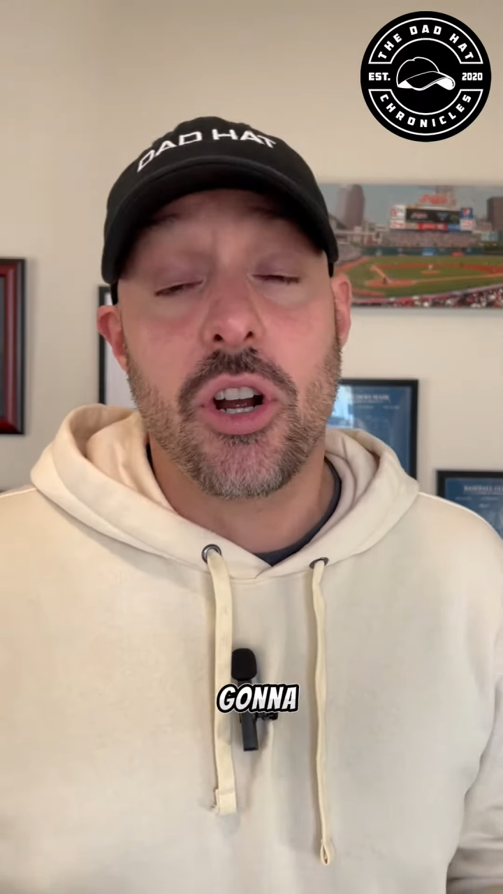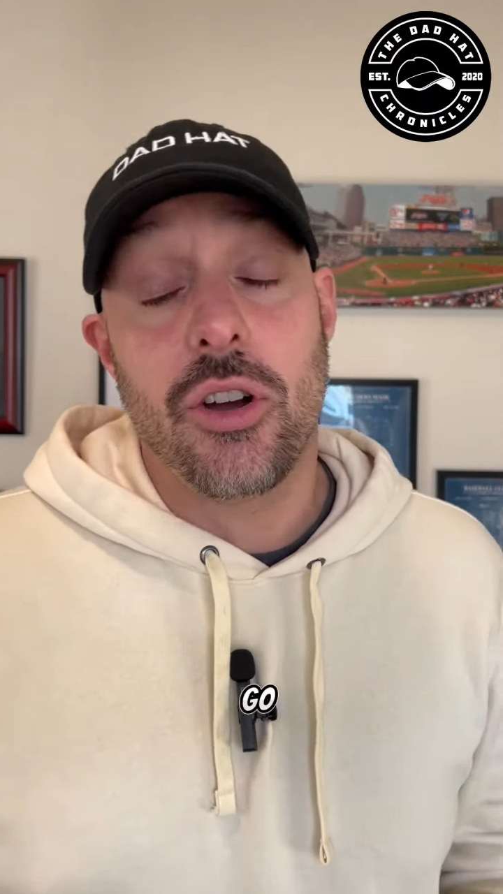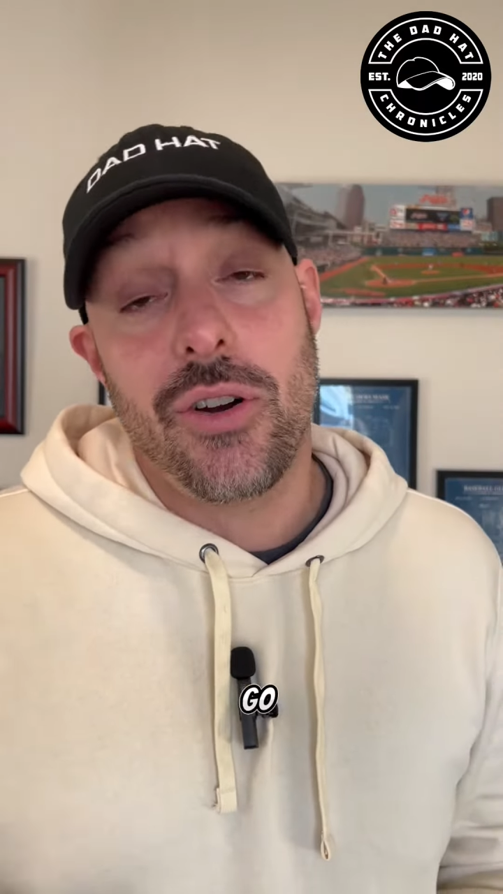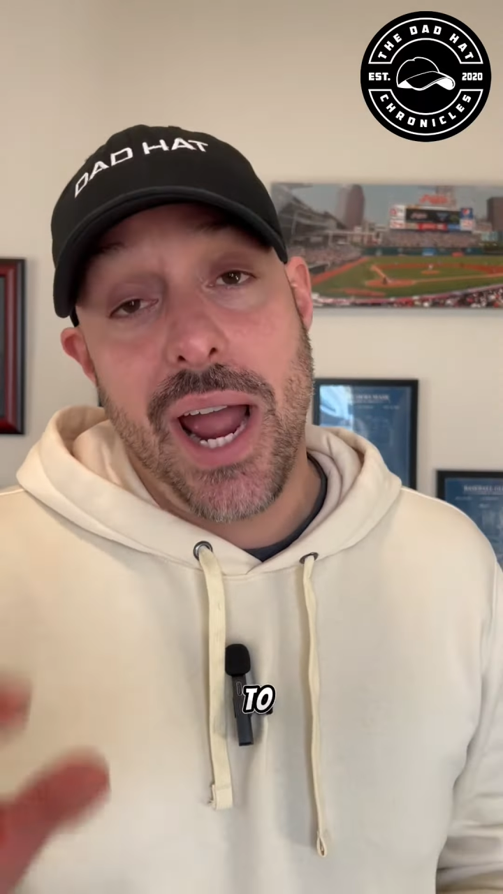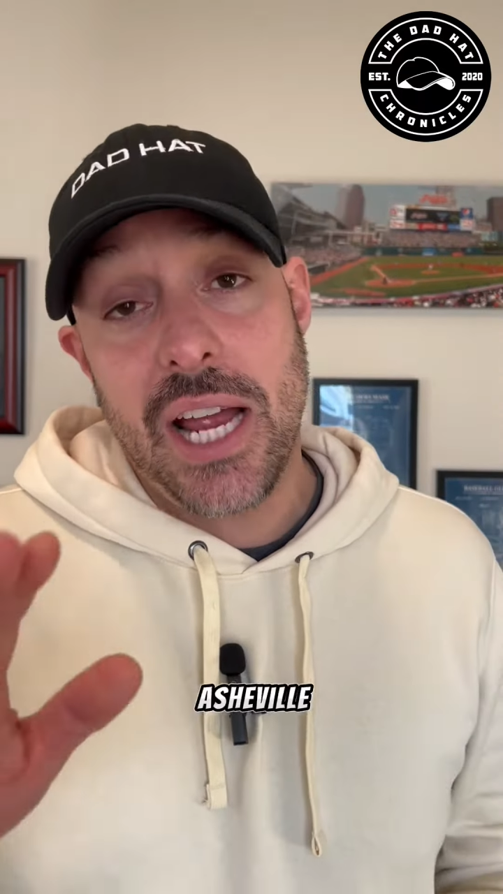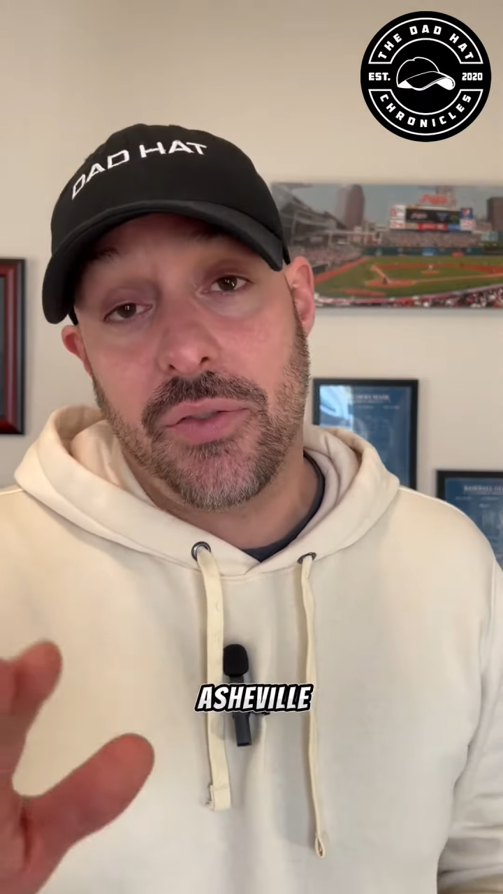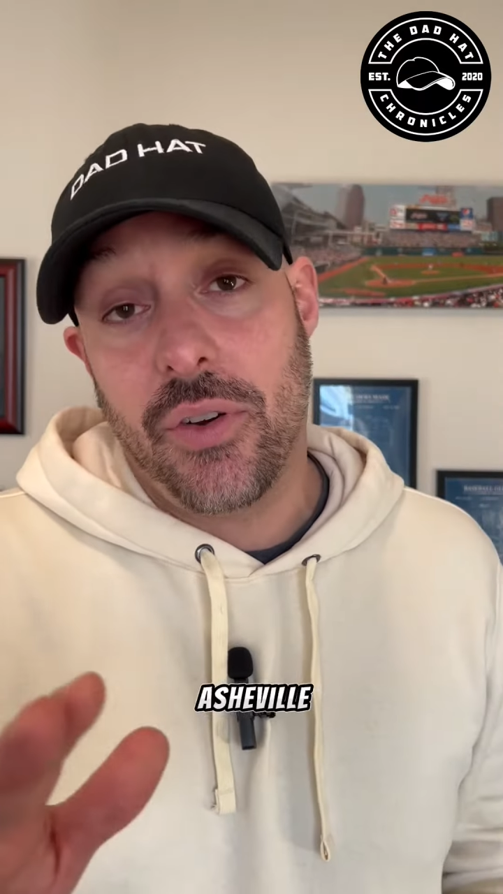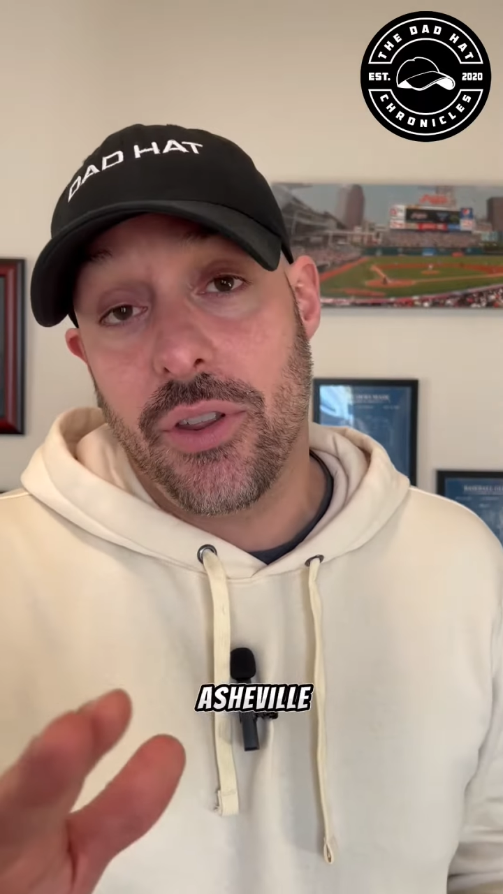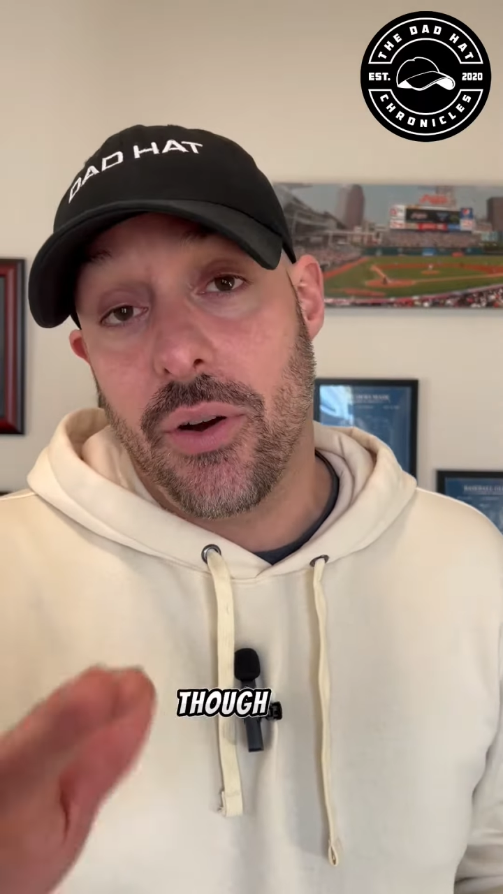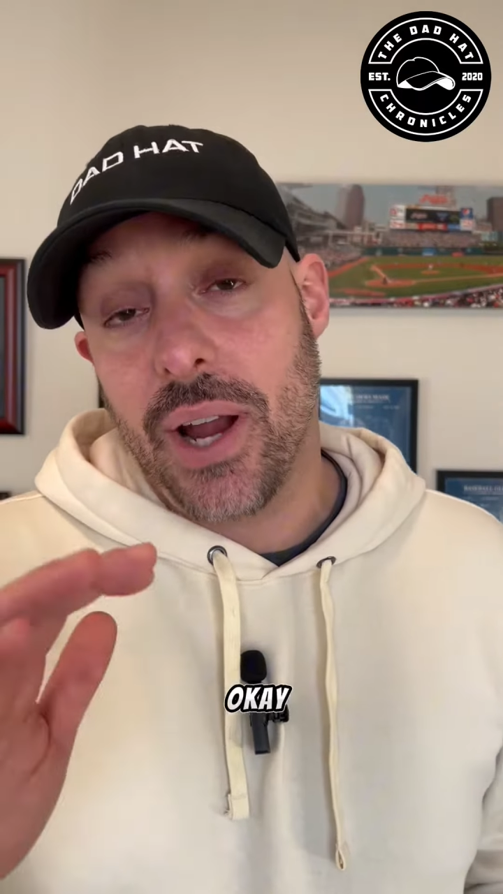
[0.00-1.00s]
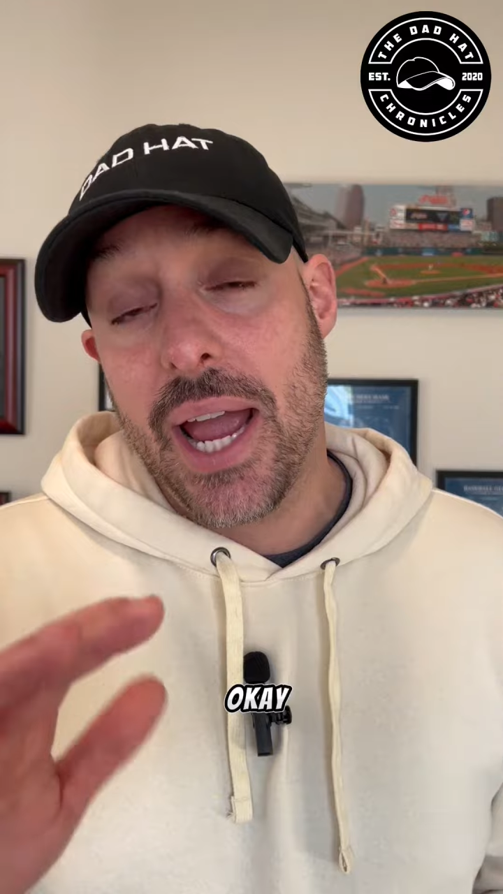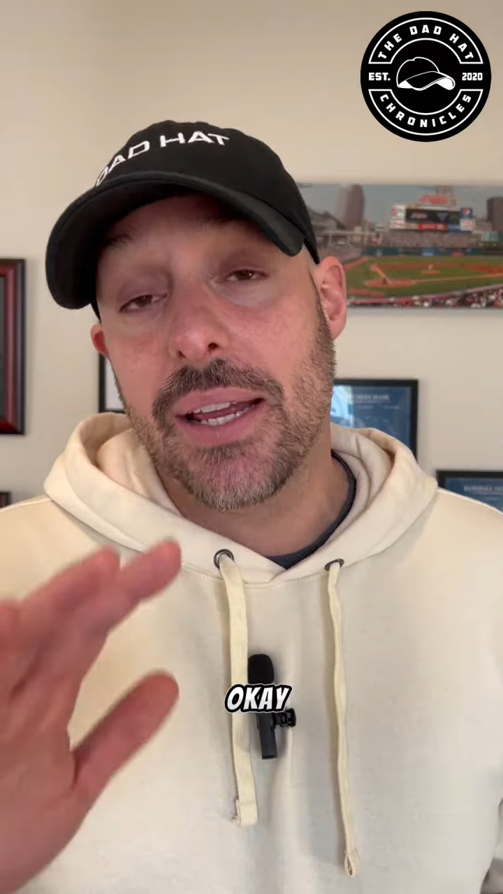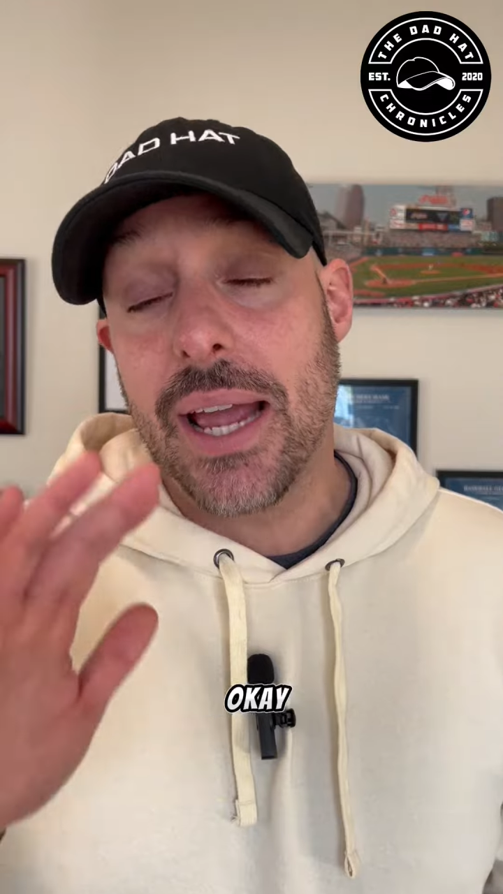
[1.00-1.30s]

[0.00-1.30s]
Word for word: to go to Asheville, though, okay?